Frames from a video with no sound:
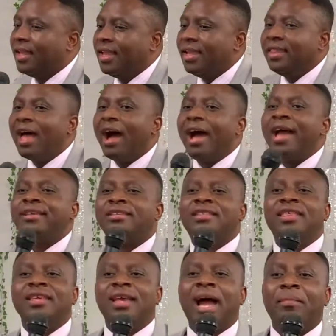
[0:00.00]
Now, as
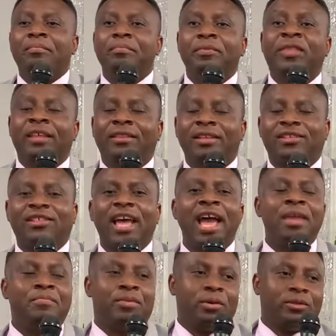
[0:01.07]
the, uh, the
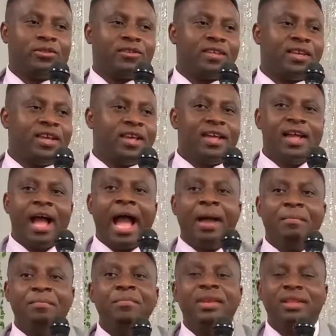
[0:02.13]
disciples
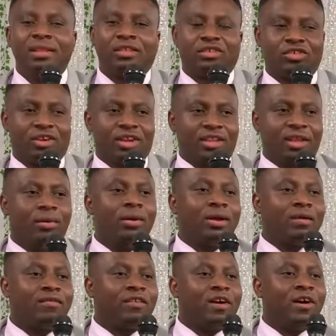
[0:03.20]
are ministering the word
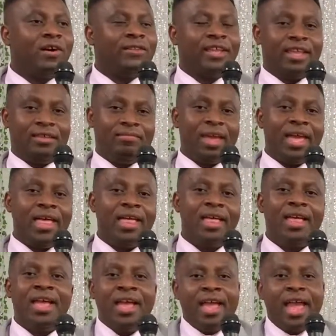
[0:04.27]
of God, amen,
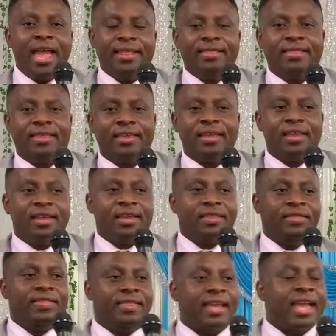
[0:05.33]
and
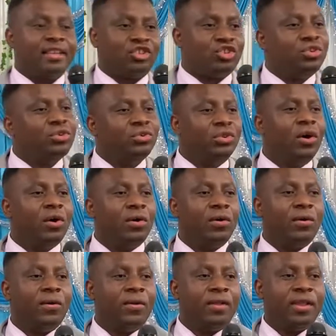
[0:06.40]
as you
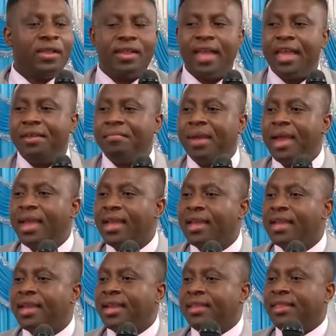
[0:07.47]
know, amen,
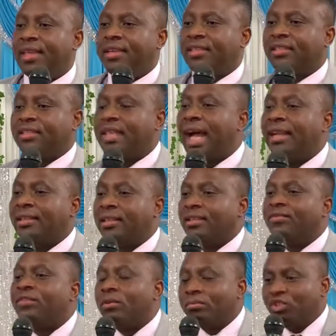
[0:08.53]
they started
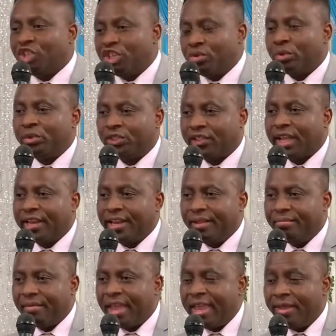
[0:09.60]
from Jerusalem,
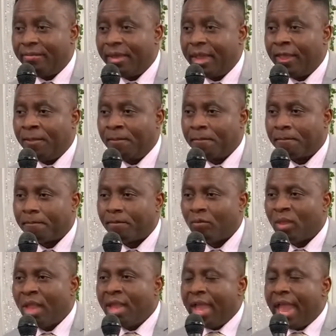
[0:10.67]
amen.
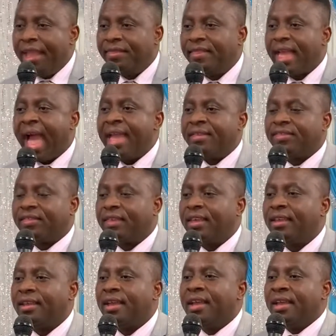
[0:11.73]
And I
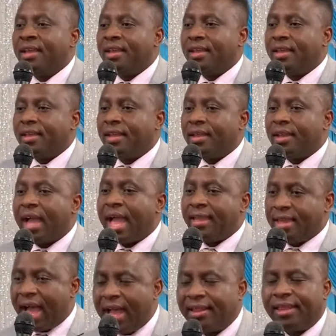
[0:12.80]
think I
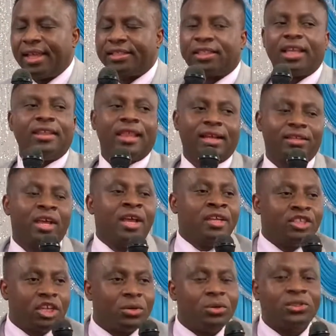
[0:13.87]
understand that
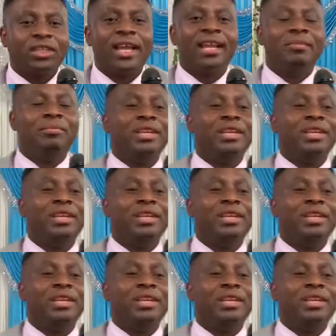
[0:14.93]
Jerusalem